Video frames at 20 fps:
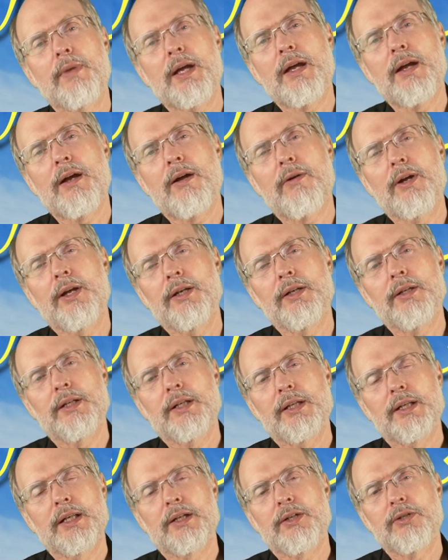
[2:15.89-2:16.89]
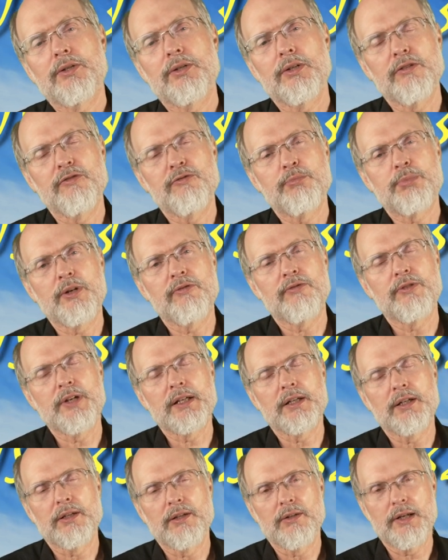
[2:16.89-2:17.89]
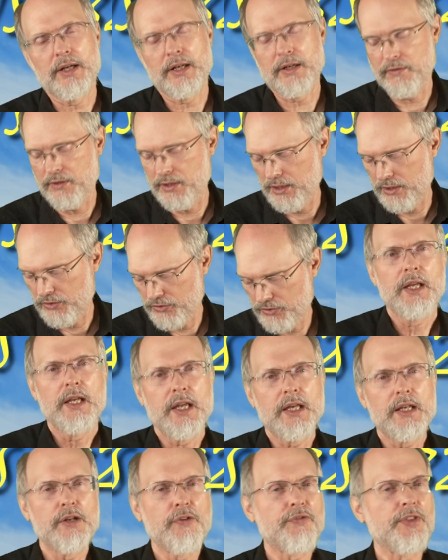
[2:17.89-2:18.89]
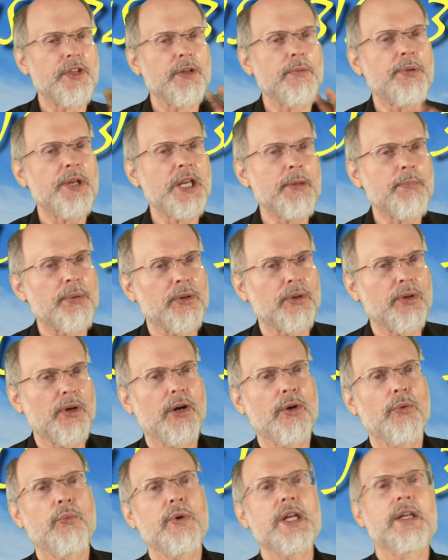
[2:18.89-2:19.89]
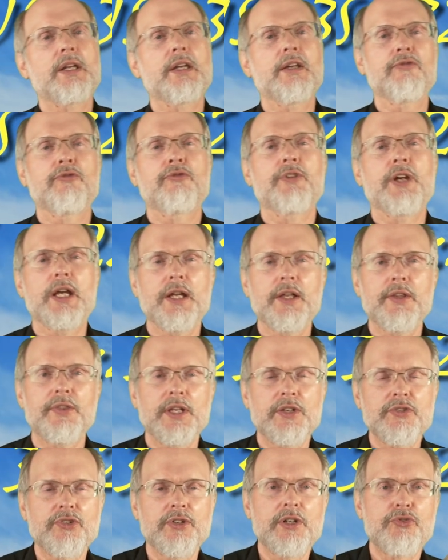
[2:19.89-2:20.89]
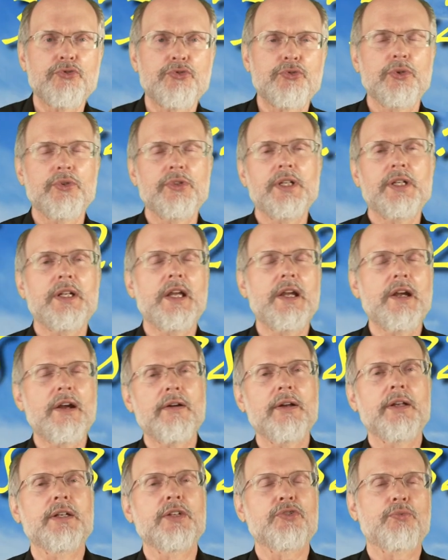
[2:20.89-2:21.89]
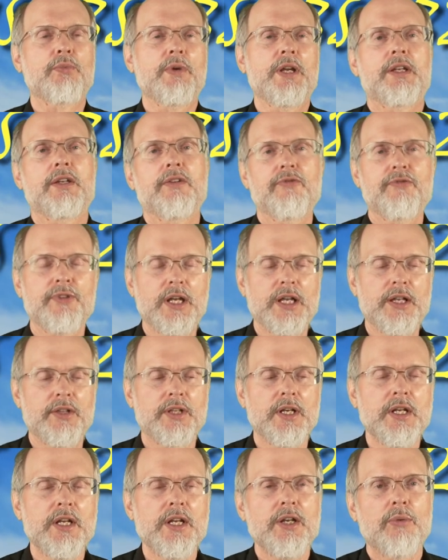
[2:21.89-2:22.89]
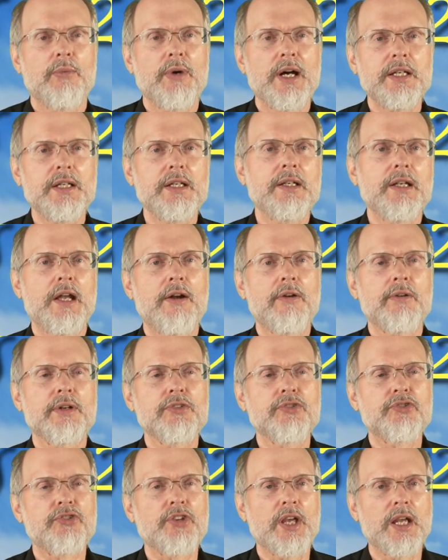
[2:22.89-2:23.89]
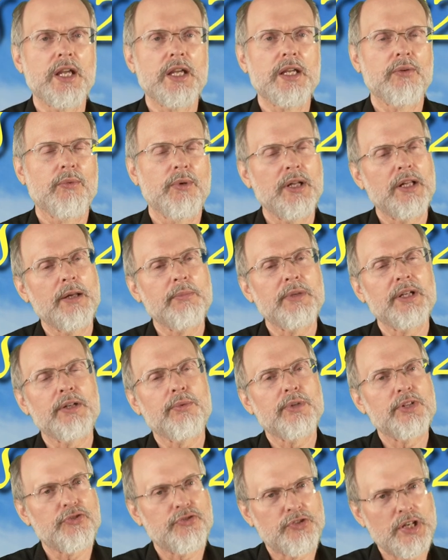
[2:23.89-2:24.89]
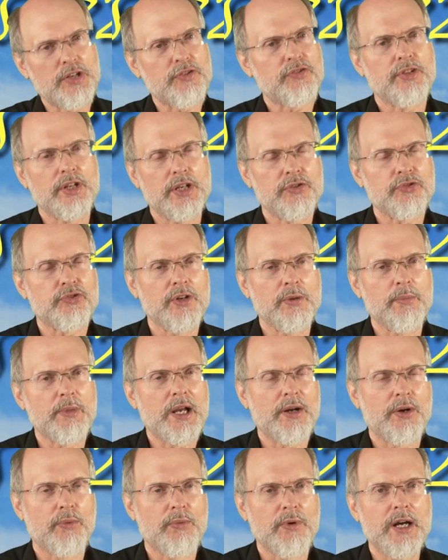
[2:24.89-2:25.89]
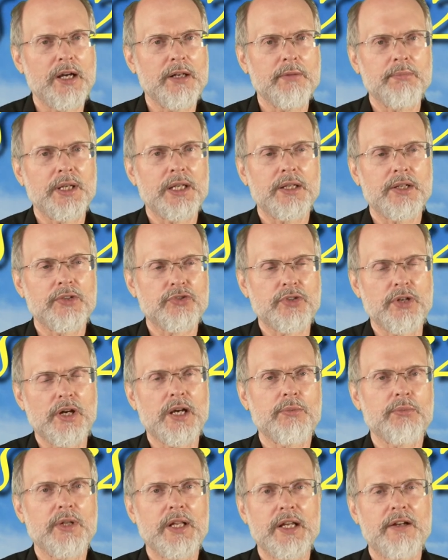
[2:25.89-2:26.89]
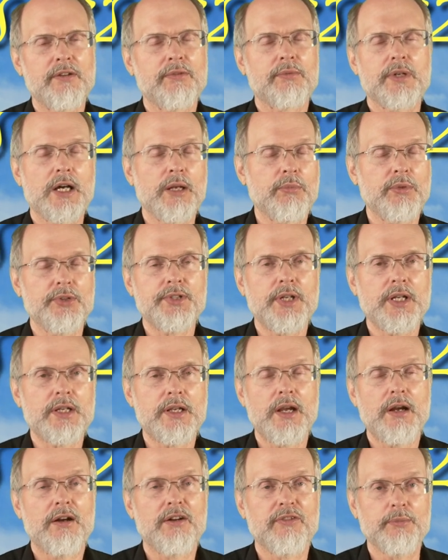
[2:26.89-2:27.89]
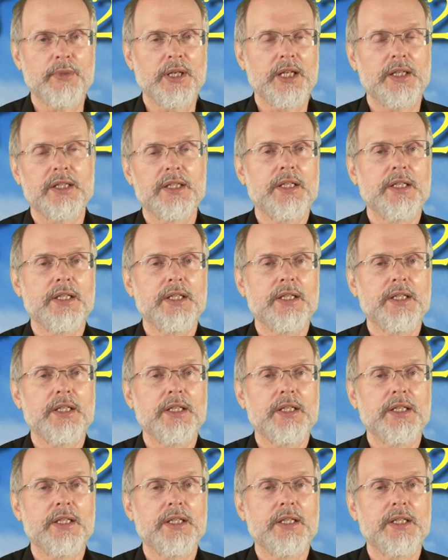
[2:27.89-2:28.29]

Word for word: Aaron could have prevented a lot of this. And if the people are weak in faith, isn't it true that Aaron is weak in faith? Why didn't Aaron say, well, I'm going to resist this no matter what, because God will have, God will take care of me.